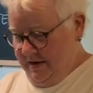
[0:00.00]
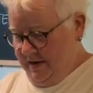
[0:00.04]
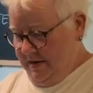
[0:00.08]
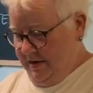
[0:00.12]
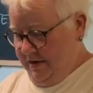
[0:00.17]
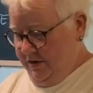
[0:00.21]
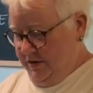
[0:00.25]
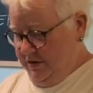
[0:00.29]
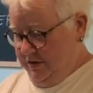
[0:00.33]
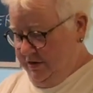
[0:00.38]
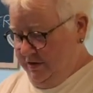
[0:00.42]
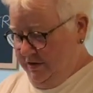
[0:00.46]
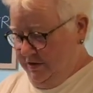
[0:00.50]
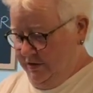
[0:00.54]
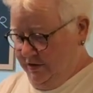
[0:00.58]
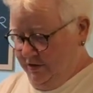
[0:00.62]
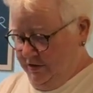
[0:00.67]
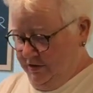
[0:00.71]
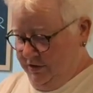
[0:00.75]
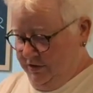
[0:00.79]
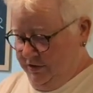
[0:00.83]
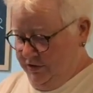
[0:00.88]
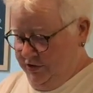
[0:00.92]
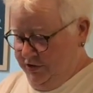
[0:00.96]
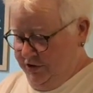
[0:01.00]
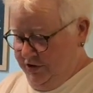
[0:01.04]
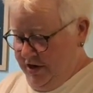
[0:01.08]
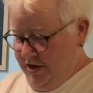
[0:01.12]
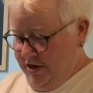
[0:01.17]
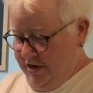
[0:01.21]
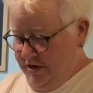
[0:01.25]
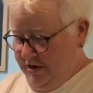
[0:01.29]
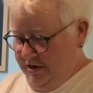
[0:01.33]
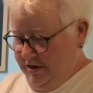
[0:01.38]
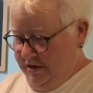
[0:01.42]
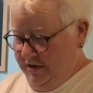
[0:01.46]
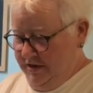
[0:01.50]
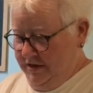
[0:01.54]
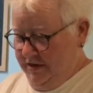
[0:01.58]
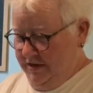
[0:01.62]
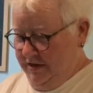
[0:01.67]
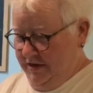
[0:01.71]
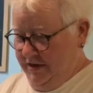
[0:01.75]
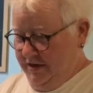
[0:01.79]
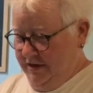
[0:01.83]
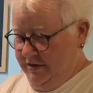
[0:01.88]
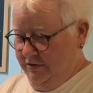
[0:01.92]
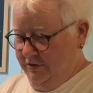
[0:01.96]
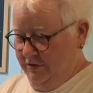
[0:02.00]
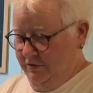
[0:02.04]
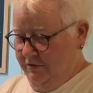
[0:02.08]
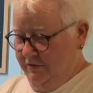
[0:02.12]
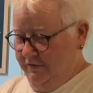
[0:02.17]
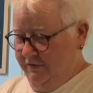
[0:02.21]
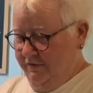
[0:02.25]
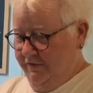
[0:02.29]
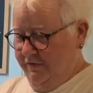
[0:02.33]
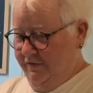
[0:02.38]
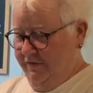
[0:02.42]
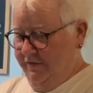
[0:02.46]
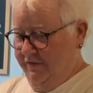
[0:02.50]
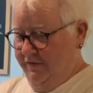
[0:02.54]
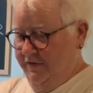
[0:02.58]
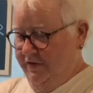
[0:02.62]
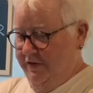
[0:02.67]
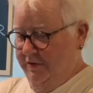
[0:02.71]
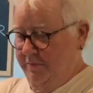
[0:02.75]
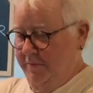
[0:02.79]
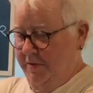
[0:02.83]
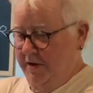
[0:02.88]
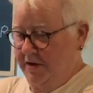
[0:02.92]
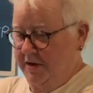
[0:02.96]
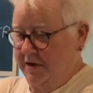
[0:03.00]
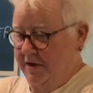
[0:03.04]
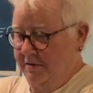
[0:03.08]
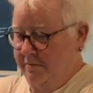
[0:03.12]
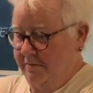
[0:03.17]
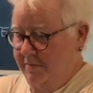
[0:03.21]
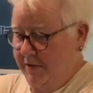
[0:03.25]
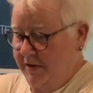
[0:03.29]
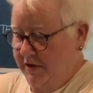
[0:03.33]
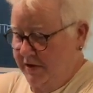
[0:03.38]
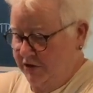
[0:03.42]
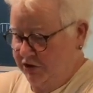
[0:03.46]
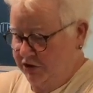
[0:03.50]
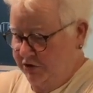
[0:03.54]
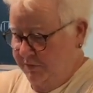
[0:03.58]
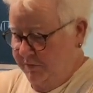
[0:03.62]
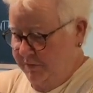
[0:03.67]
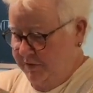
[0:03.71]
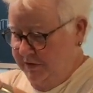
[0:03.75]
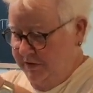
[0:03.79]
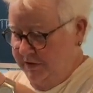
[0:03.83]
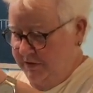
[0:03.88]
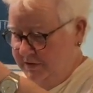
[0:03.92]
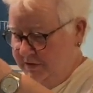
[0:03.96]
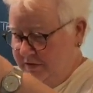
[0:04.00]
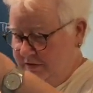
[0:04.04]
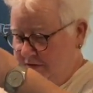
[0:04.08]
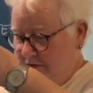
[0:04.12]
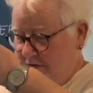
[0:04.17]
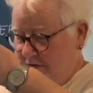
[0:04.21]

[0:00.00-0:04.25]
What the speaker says: then you gently take off the baking parchments.